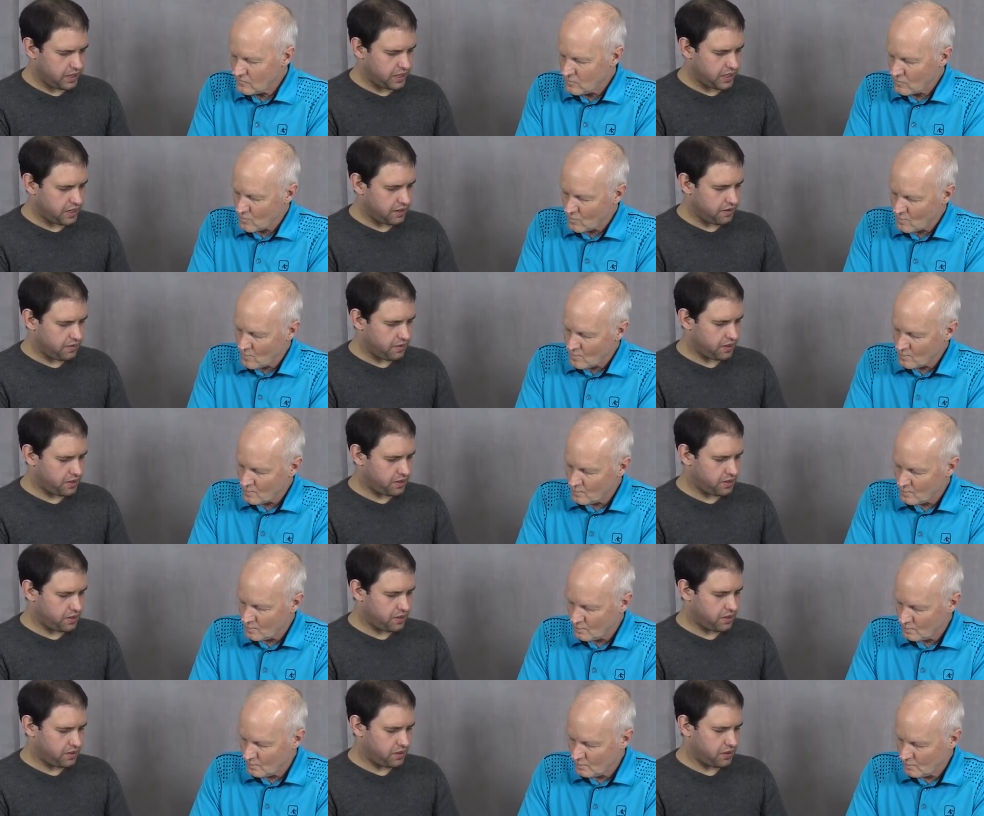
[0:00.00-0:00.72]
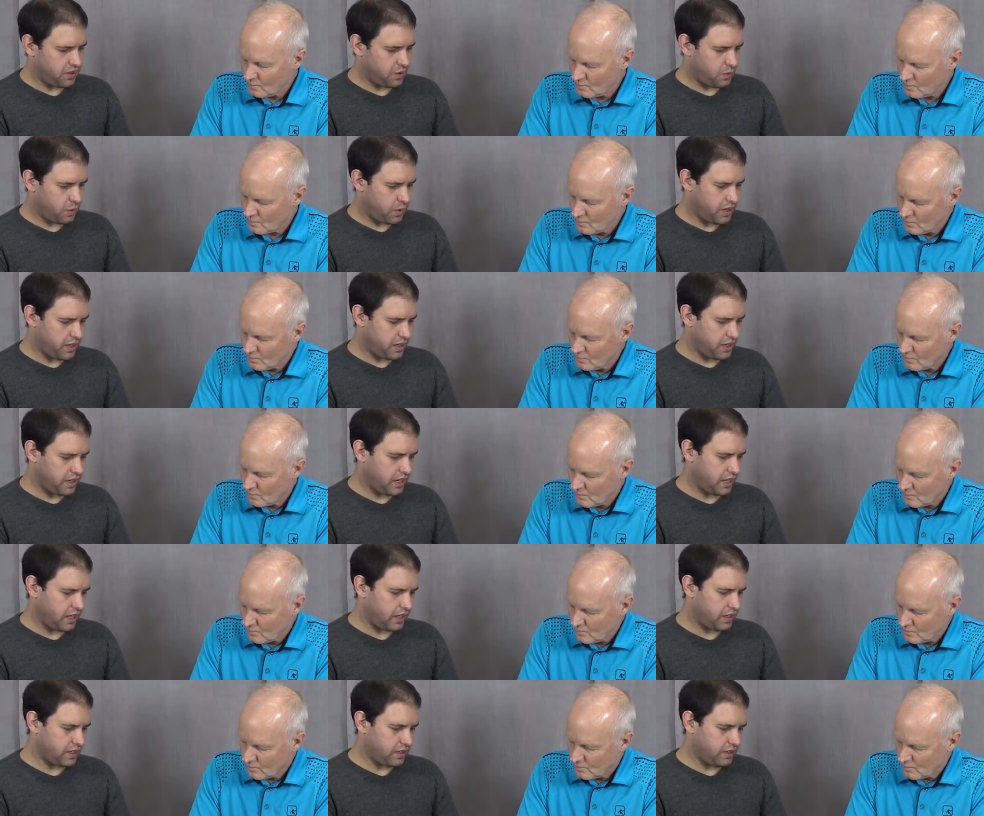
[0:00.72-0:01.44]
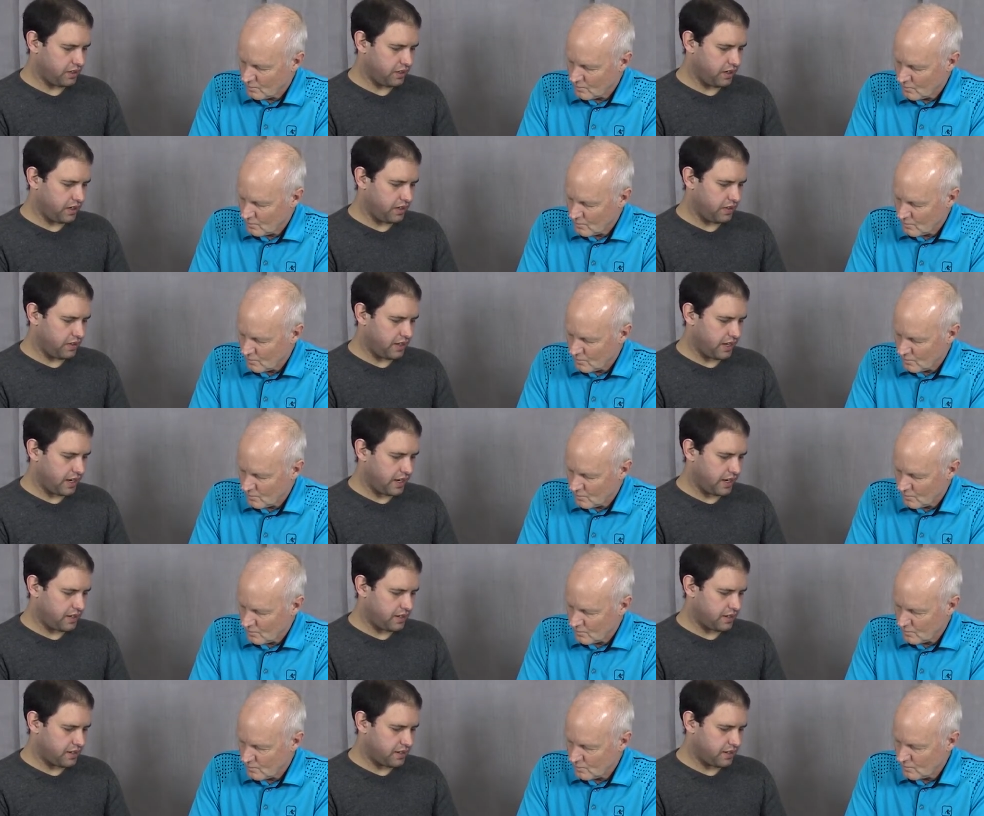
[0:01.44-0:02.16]
Speaker 1: give us a way to calculate
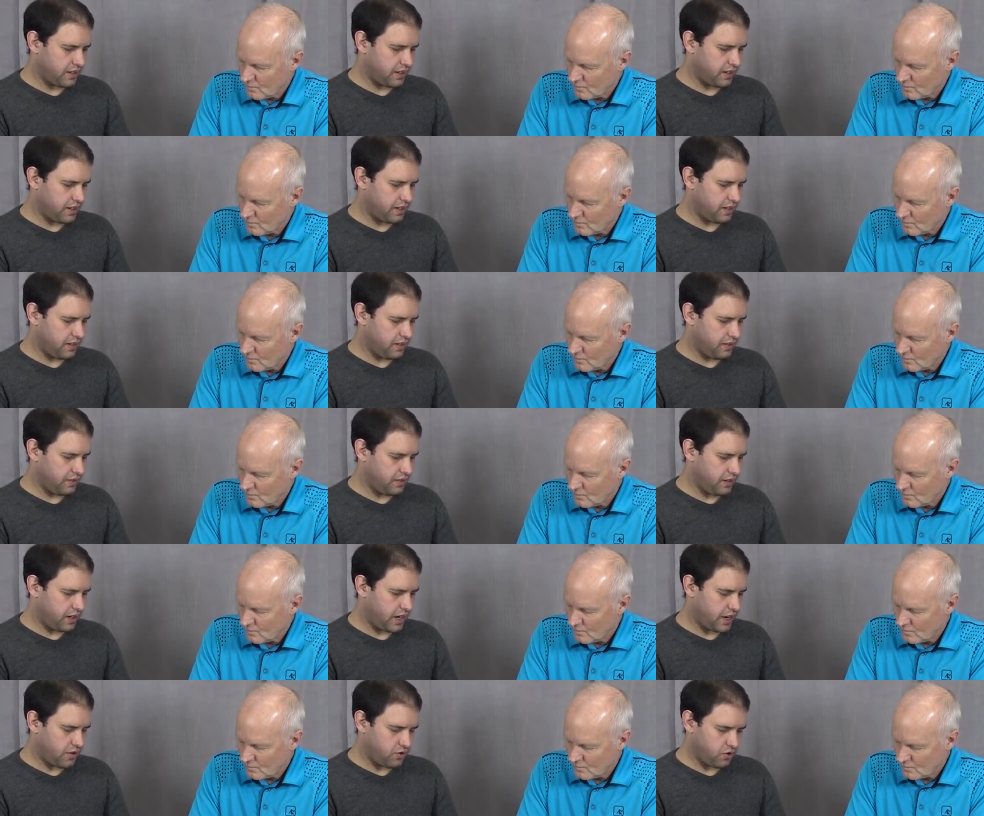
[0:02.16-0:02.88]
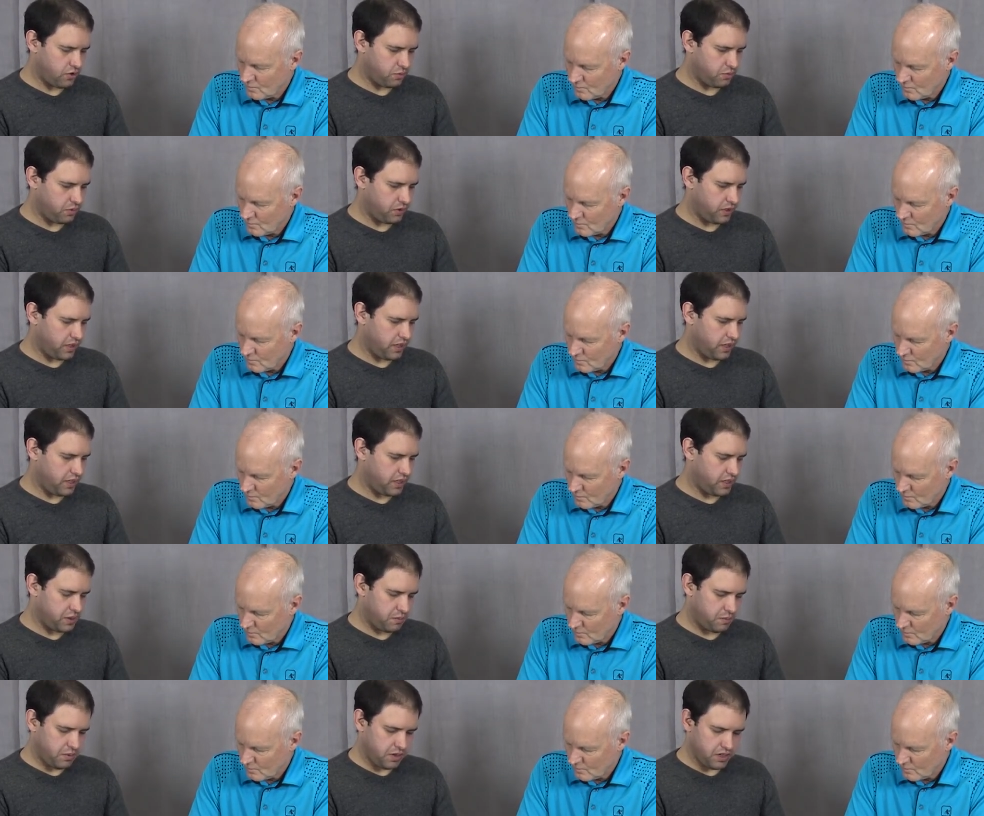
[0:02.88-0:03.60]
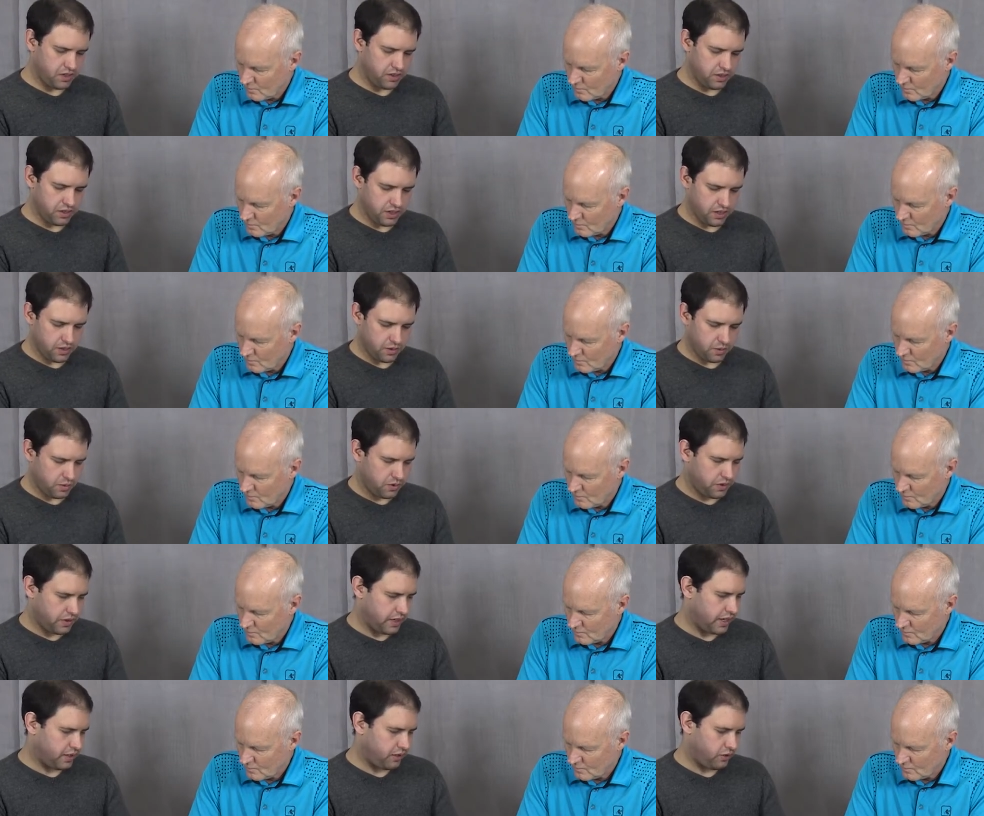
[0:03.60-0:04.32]
that hydroplaning speed there
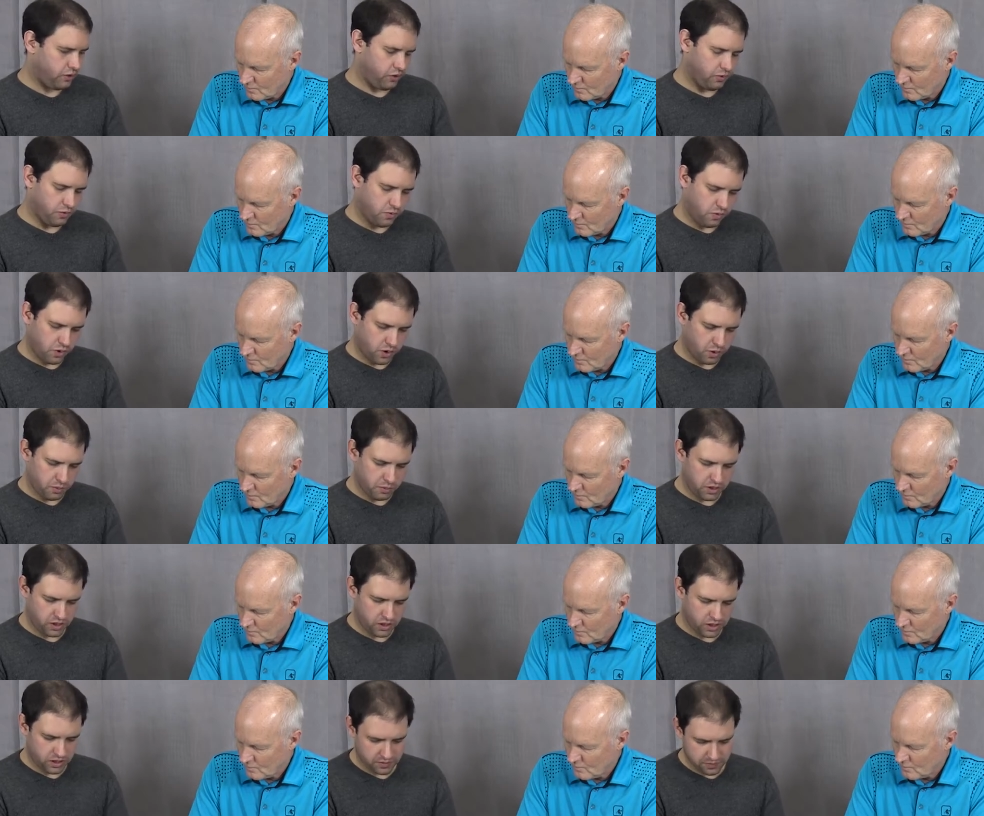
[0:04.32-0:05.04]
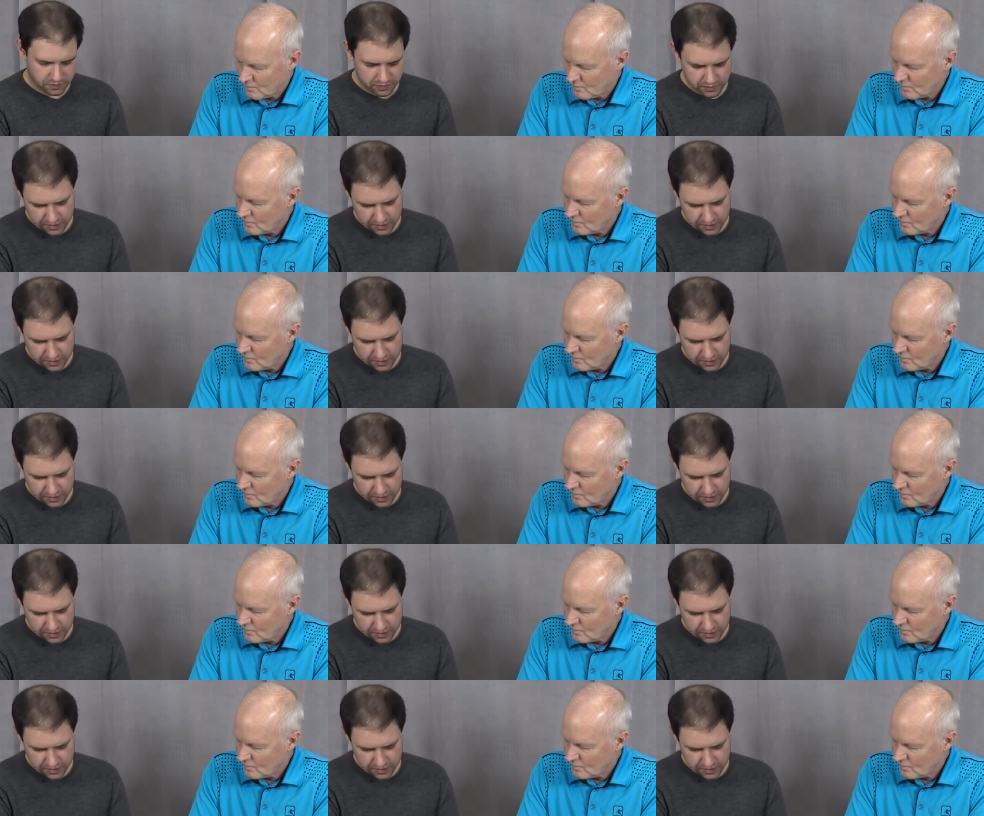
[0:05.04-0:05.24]
with that little formula.